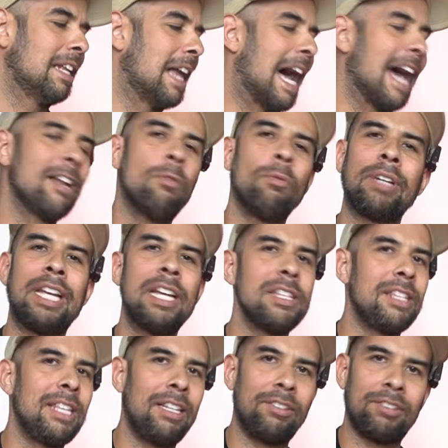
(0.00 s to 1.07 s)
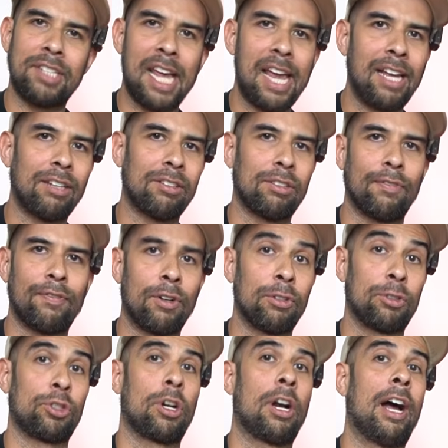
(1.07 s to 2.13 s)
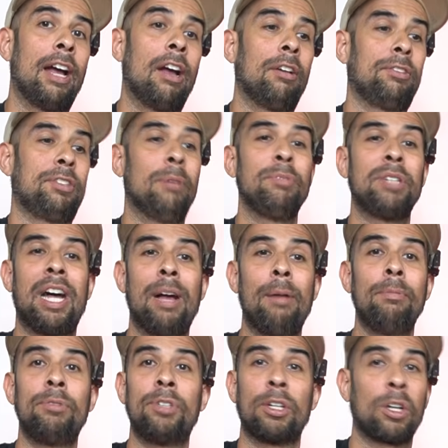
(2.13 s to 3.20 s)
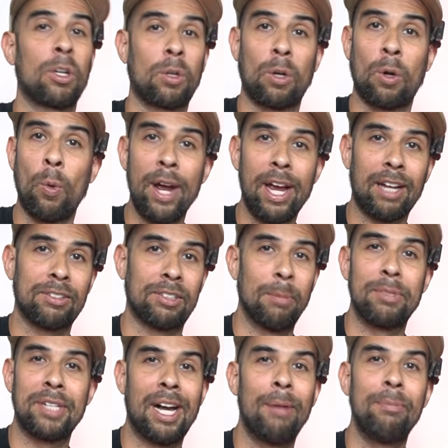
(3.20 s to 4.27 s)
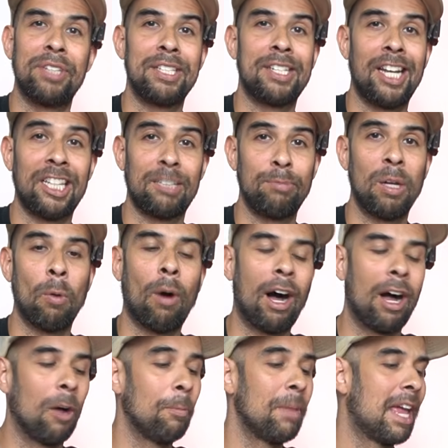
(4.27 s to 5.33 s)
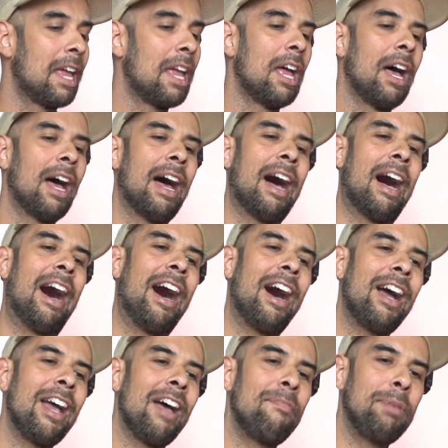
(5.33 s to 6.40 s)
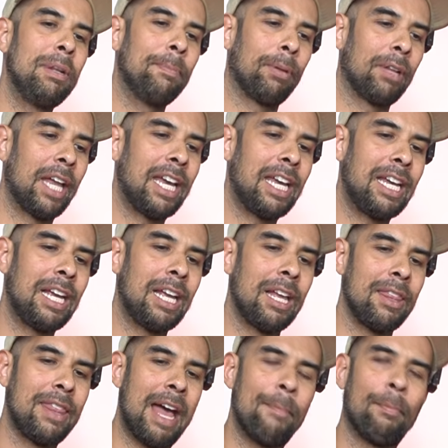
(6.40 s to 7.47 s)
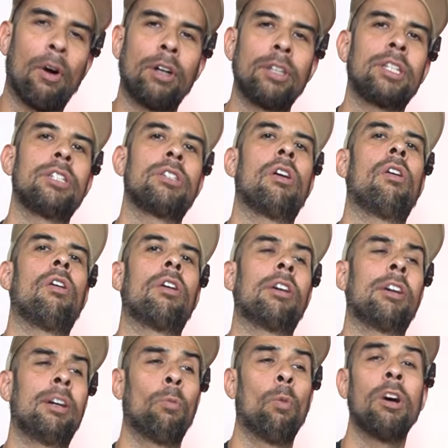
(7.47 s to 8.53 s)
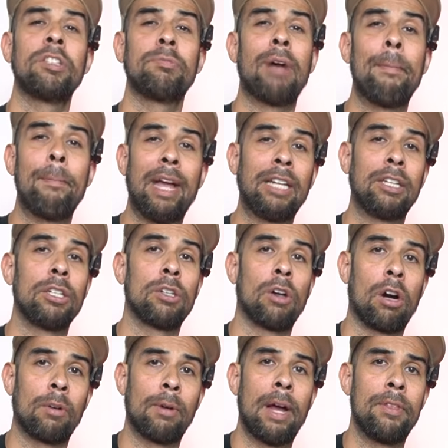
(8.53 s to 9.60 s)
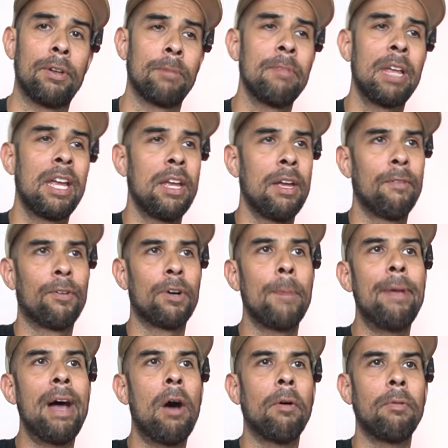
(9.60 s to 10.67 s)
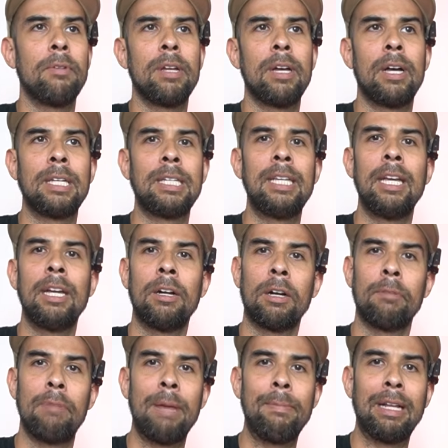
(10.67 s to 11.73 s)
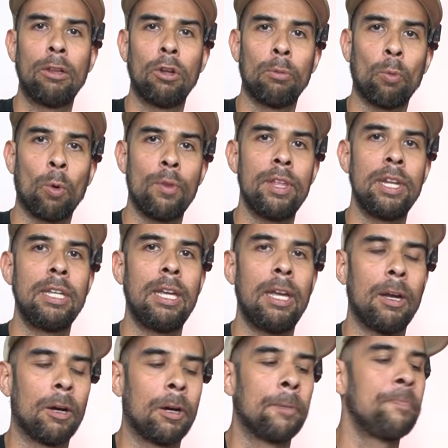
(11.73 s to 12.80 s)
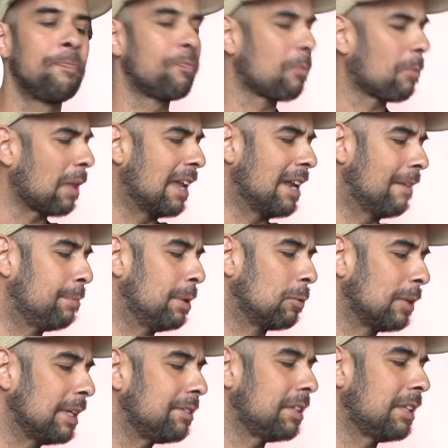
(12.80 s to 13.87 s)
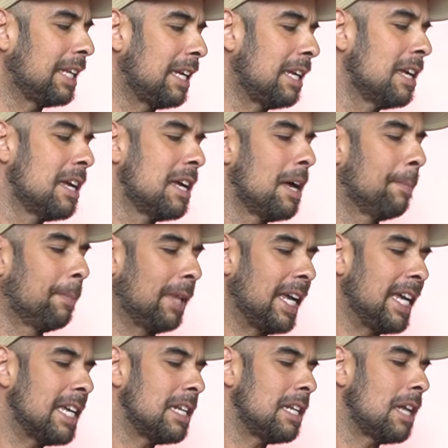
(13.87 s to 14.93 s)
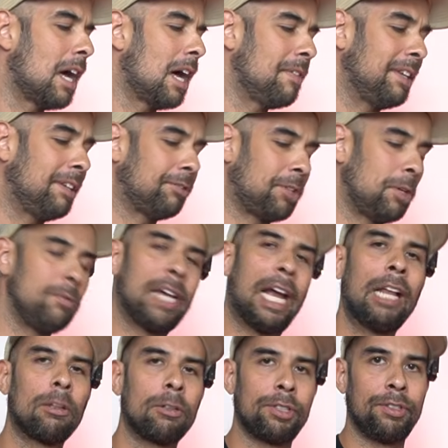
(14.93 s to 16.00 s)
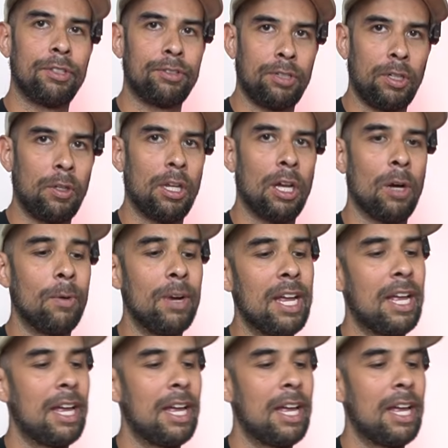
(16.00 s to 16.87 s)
I don't get these takes the first try. Sometimes they're quick, sometimes it takes me a while. I have been playing that Martin guitar, or it was my main guitar rather, for about a year, maybe a little more than a year. And I've been recently playing these two Taylors in the studio.